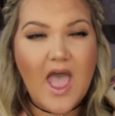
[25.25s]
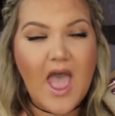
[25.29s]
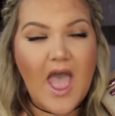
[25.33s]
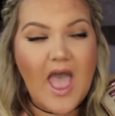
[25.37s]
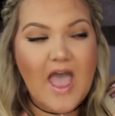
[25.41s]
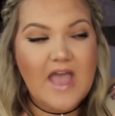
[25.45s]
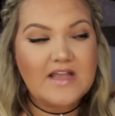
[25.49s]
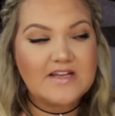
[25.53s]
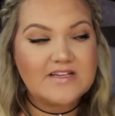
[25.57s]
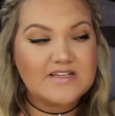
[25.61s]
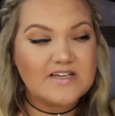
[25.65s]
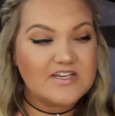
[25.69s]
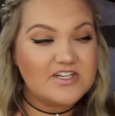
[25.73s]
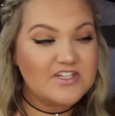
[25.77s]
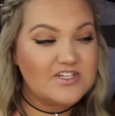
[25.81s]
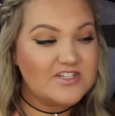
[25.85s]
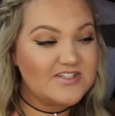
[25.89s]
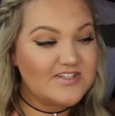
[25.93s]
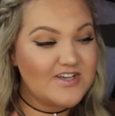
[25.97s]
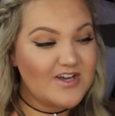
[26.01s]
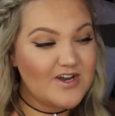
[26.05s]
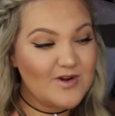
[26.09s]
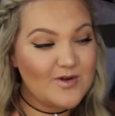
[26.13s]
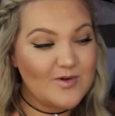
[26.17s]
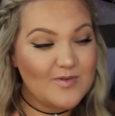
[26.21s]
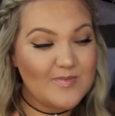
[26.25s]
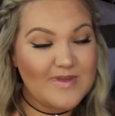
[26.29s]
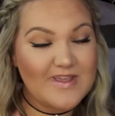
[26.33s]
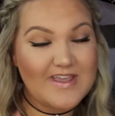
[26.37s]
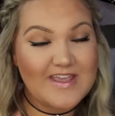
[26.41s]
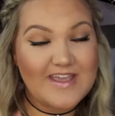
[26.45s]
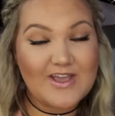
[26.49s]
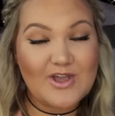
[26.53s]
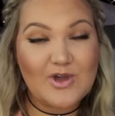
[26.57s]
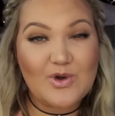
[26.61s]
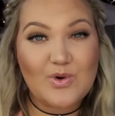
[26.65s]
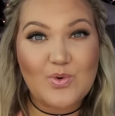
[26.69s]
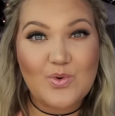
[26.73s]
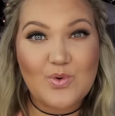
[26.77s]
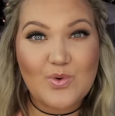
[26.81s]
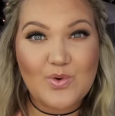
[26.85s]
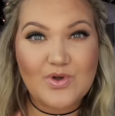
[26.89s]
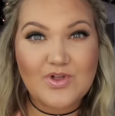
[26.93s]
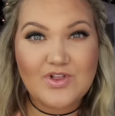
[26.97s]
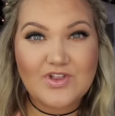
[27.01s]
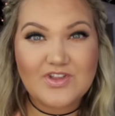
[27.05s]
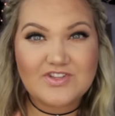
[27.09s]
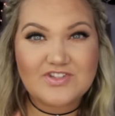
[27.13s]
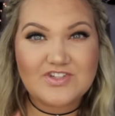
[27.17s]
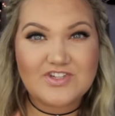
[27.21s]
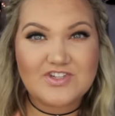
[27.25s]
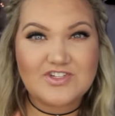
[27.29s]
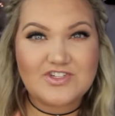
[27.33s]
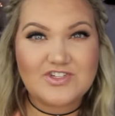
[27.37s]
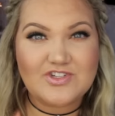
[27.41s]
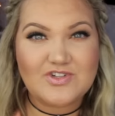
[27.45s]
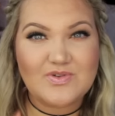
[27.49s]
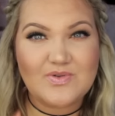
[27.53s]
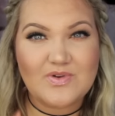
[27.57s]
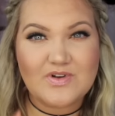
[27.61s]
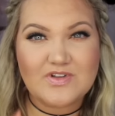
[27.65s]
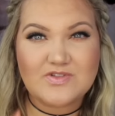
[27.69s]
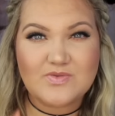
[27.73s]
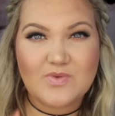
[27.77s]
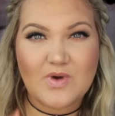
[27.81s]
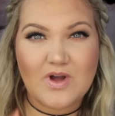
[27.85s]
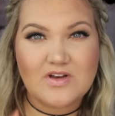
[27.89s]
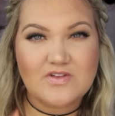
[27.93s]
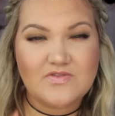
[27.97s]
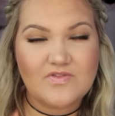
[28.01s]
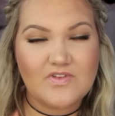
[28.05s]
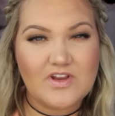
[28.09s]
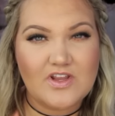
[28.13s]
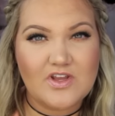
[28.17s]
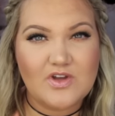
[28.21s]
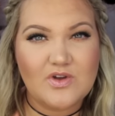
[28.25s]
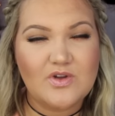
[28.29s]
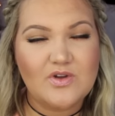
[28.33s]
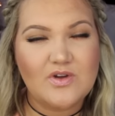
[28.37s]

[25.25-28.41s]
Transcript: and I just thought it would be cool to do a swatch video.